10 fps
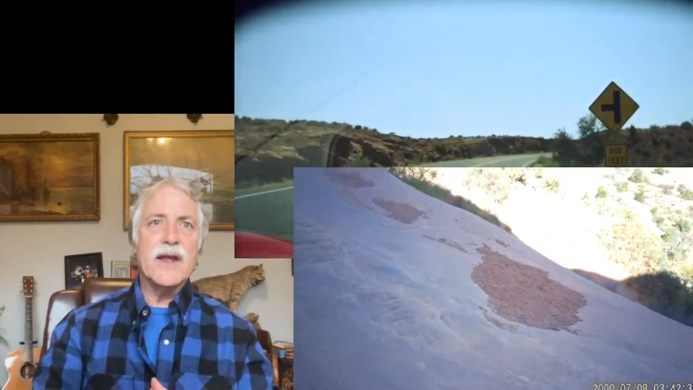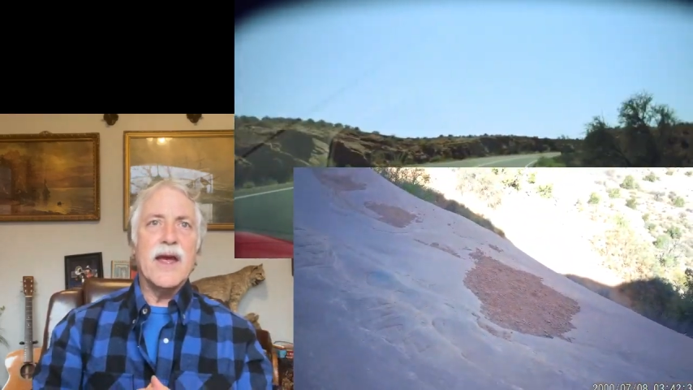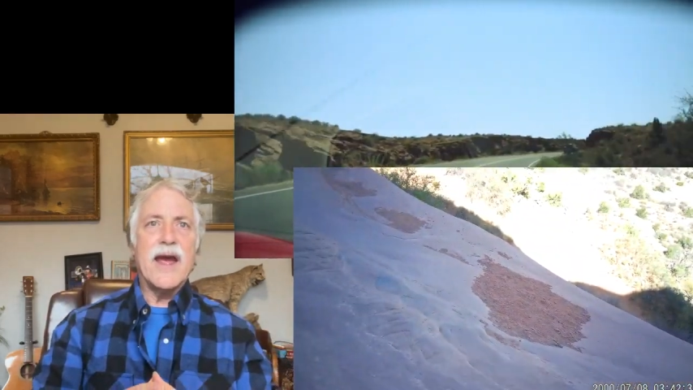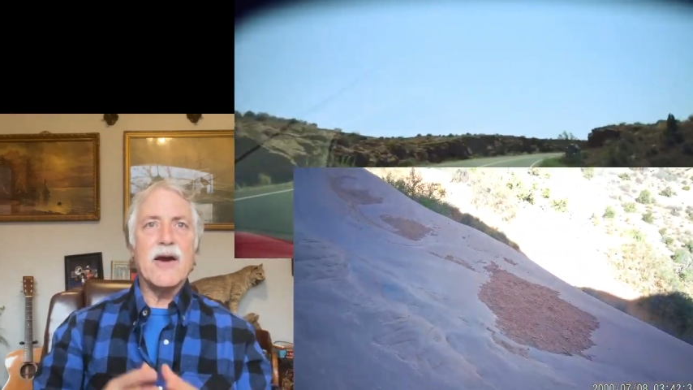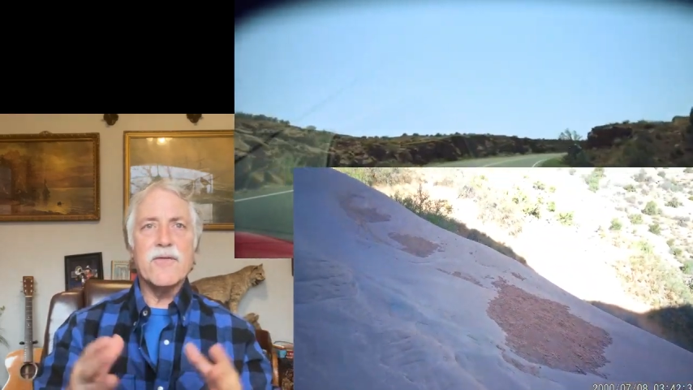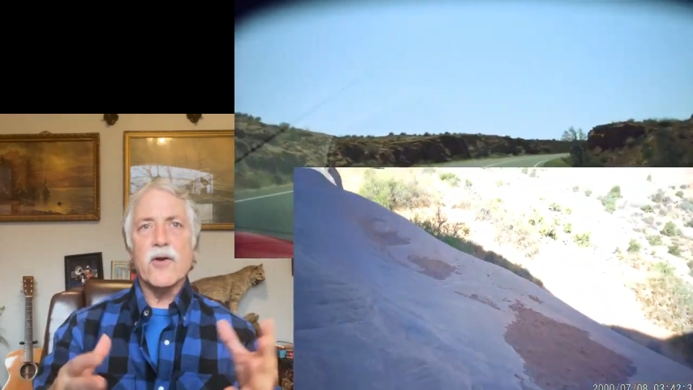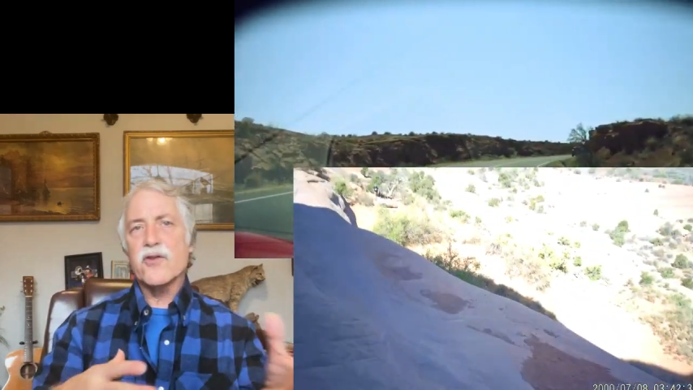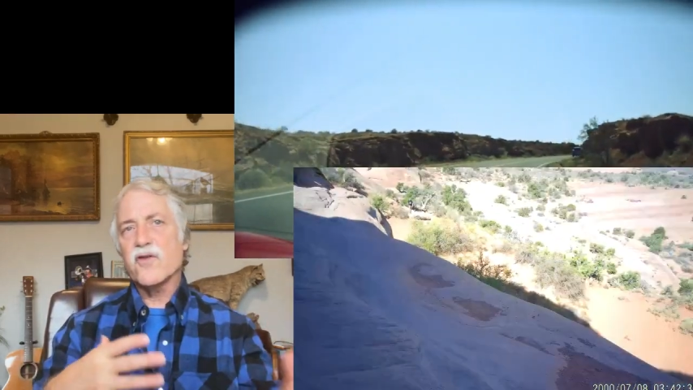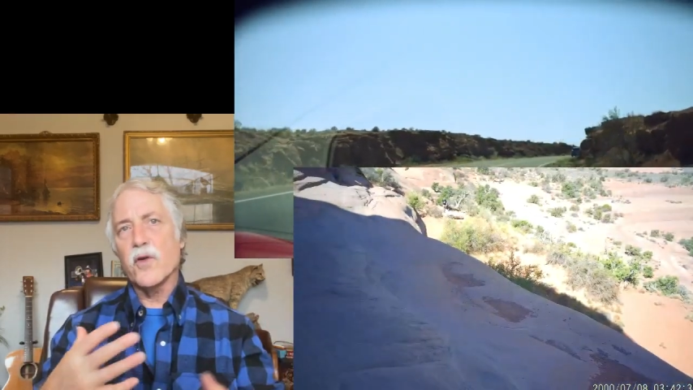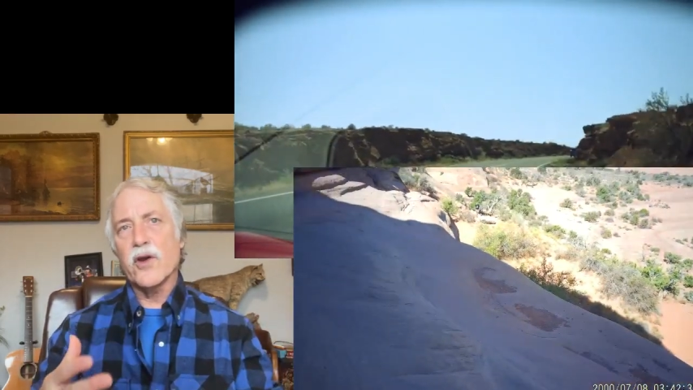how far
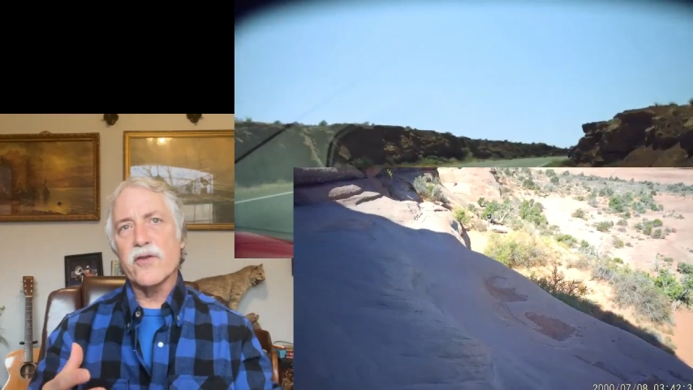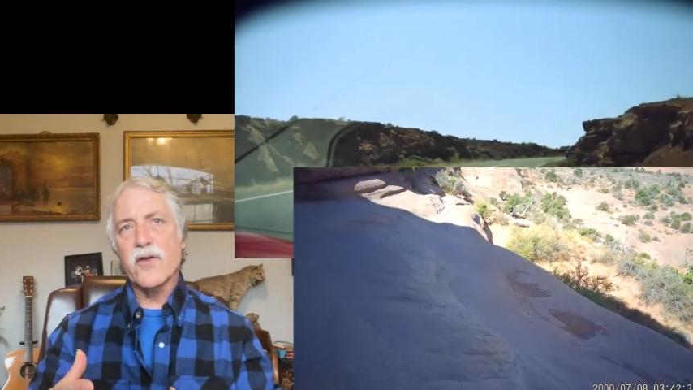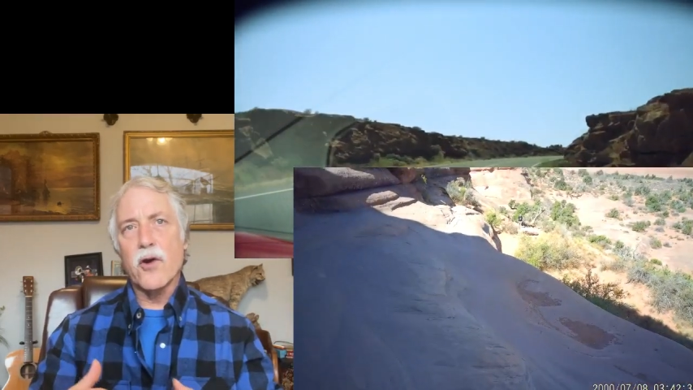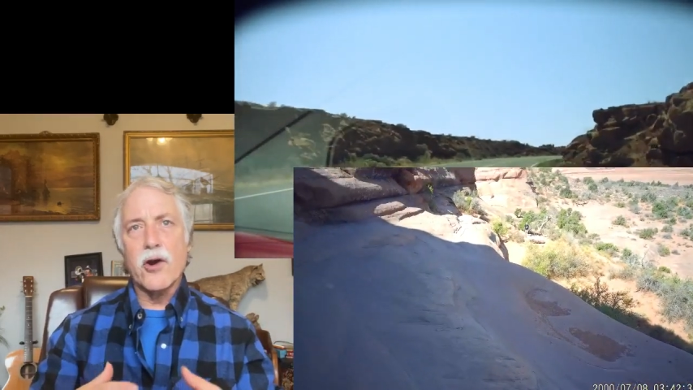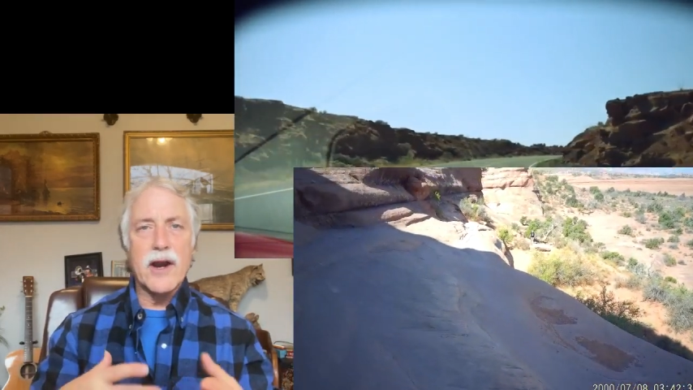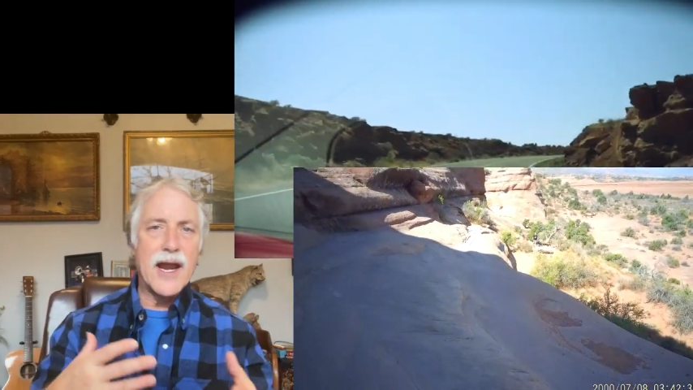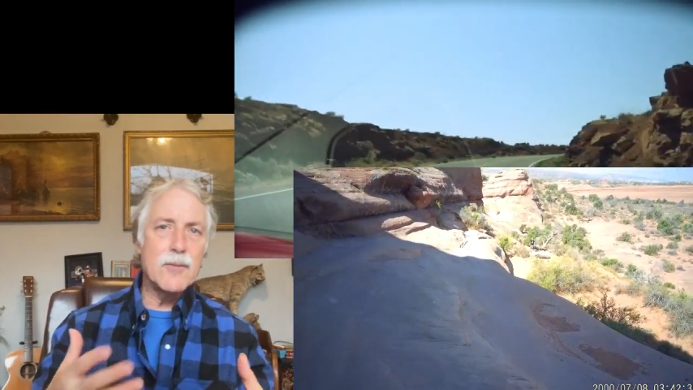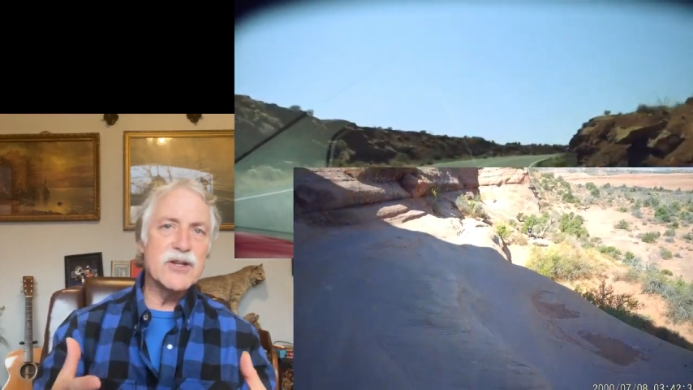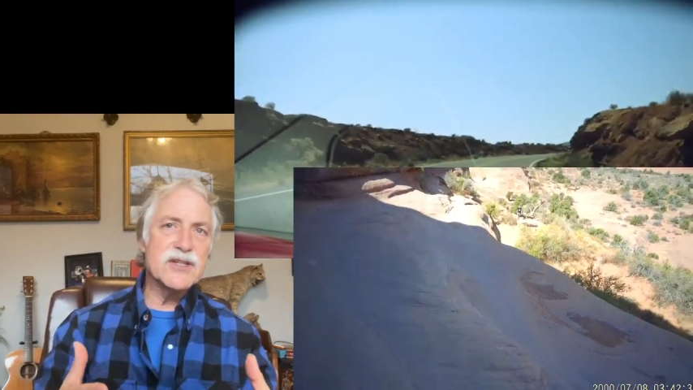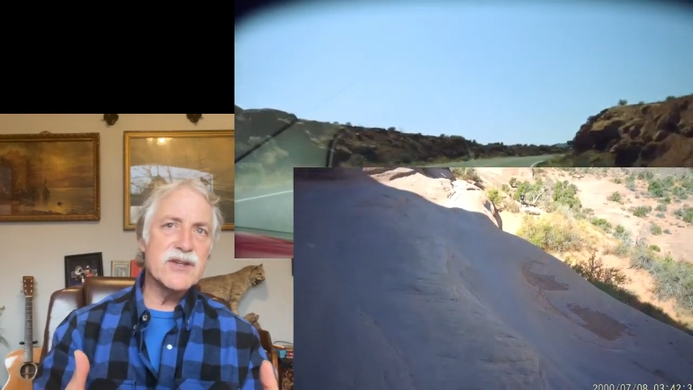the trails are, how
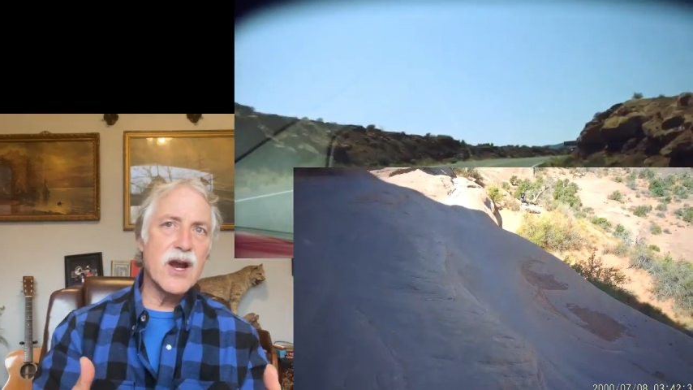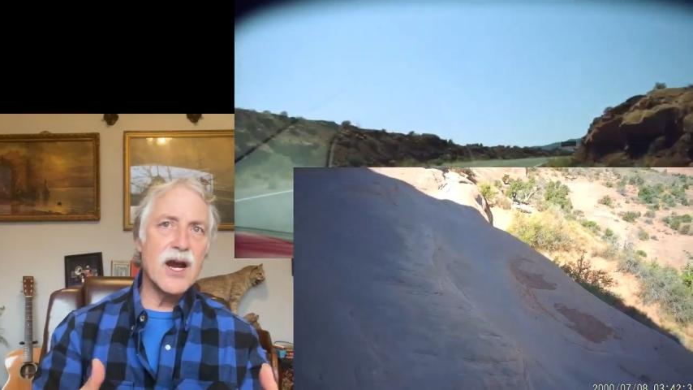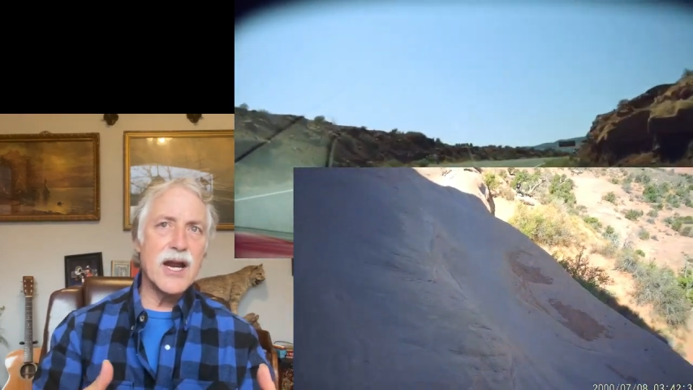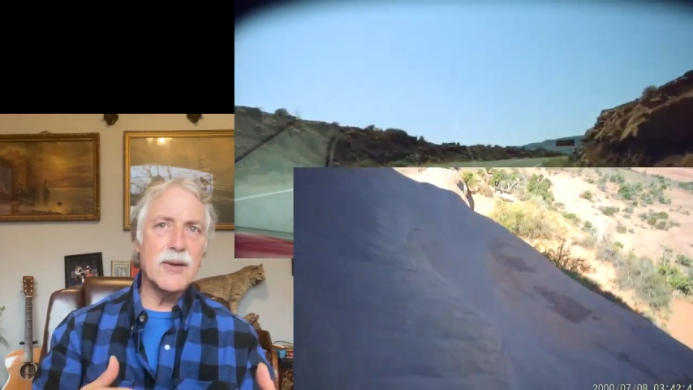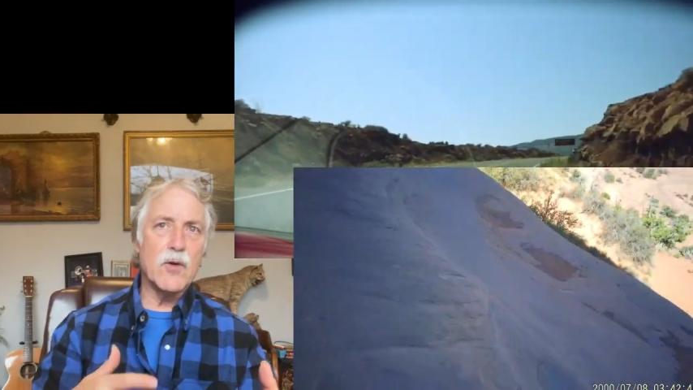much time